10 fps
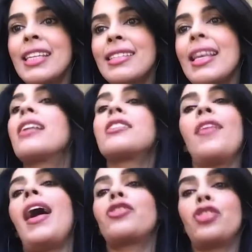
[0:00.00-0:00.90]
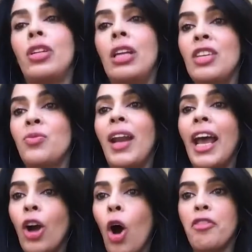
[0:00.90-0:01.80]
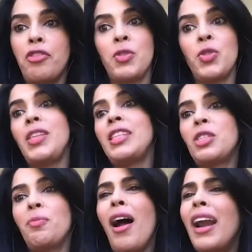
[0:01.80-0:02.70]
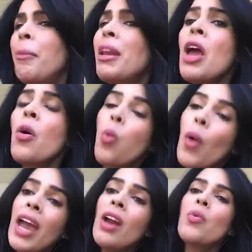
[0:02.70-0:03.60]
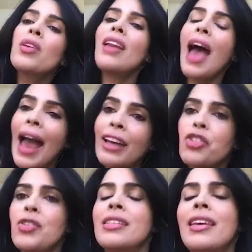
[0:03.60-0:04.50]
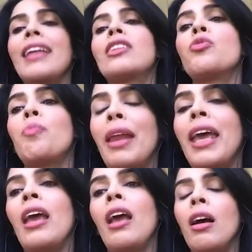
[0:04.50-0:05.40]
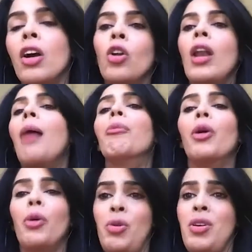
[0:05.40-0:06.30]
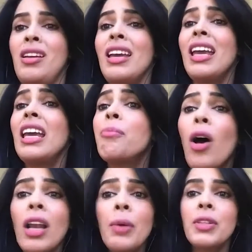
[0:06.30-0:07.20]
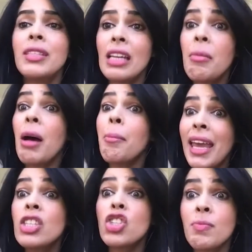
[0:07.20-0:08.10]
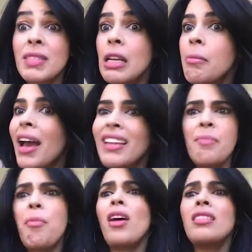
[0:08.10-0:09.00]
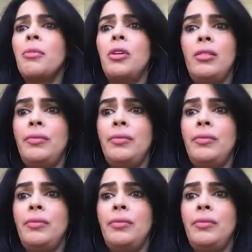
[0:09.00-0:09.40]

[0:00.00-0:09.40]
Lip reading: satisfaction is what I got from doing this part. I mean, where would an actress get to play Gulabo? In Bollywood cinema, mainstream cinema, it's impossible.